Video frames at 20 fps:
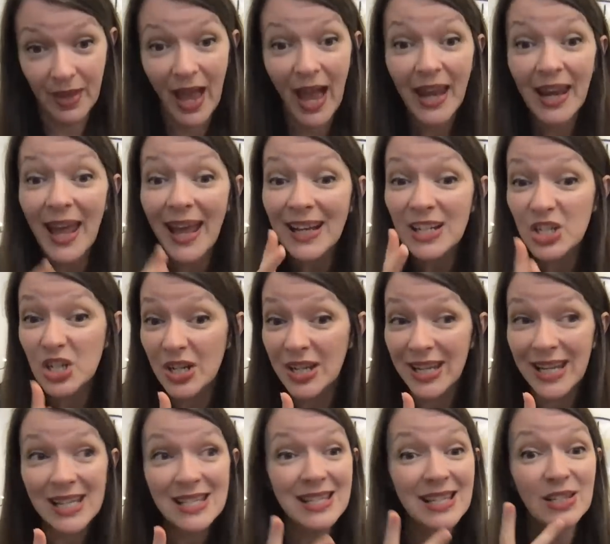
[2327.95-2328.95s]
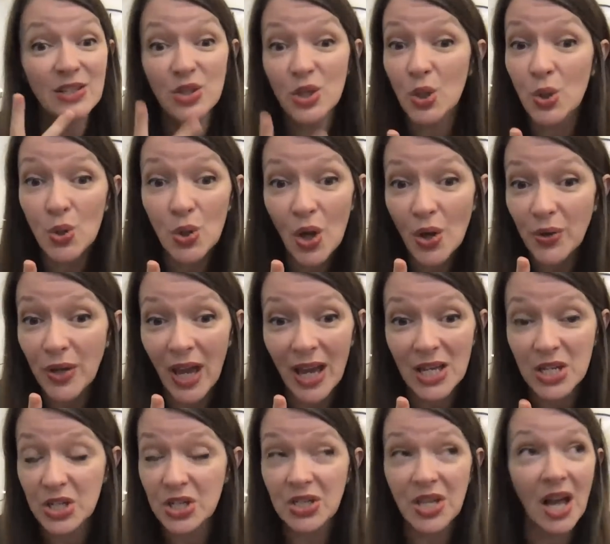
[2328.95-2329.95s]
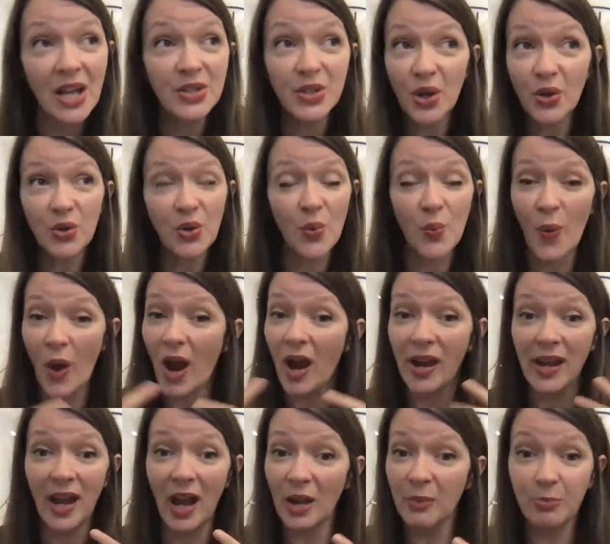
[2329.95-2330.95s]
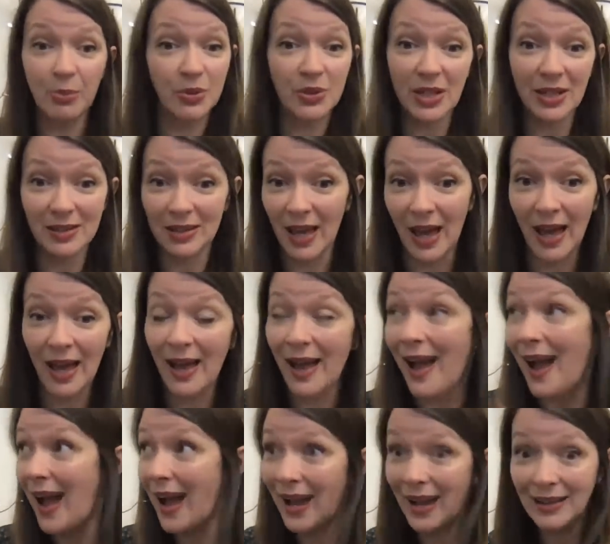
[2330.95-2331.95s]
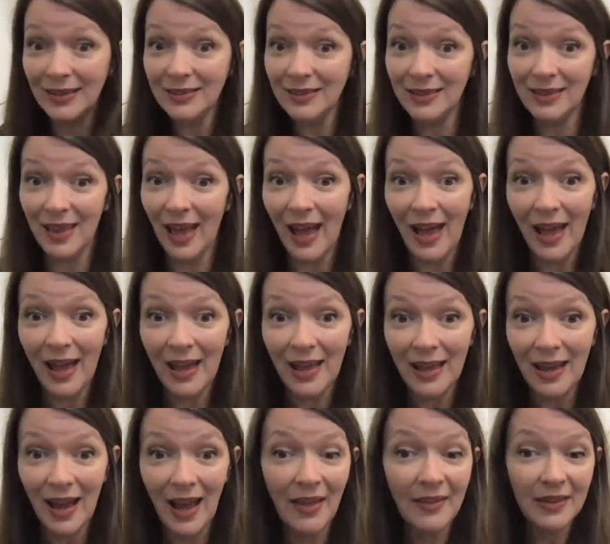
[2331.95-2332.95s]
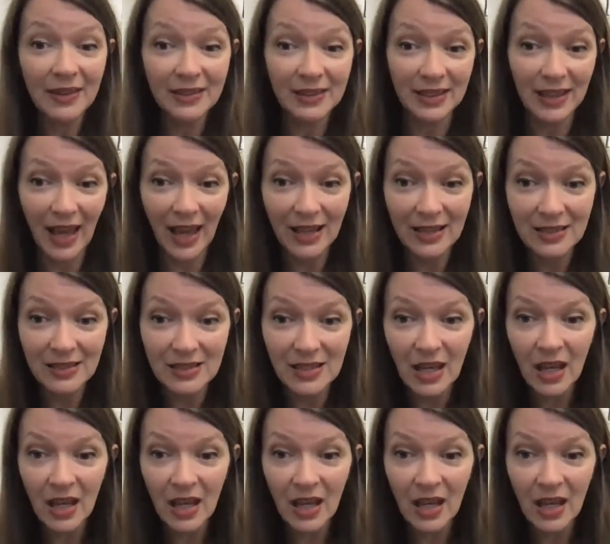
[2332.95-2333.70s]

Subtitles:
And actually, it's in 2 locations. I don't know why I put it there and at the end.